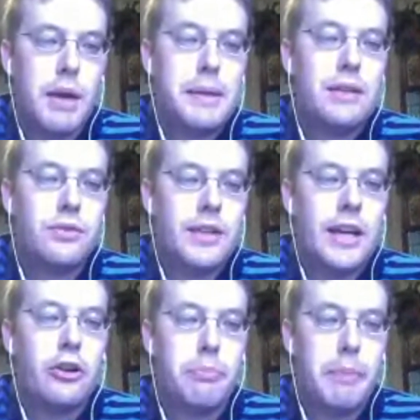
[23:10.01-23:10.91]
be
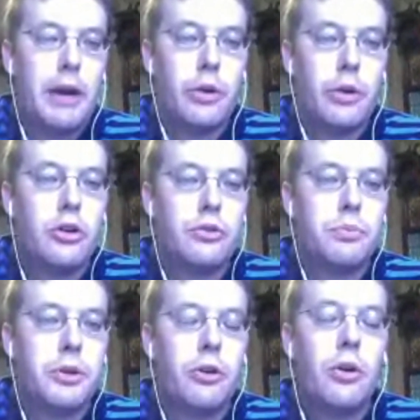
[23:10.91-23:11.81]
standard bearers,
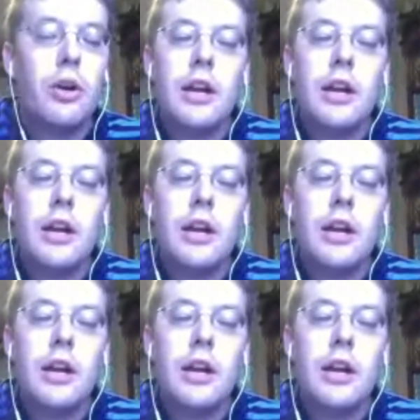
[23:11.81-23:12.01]
plural.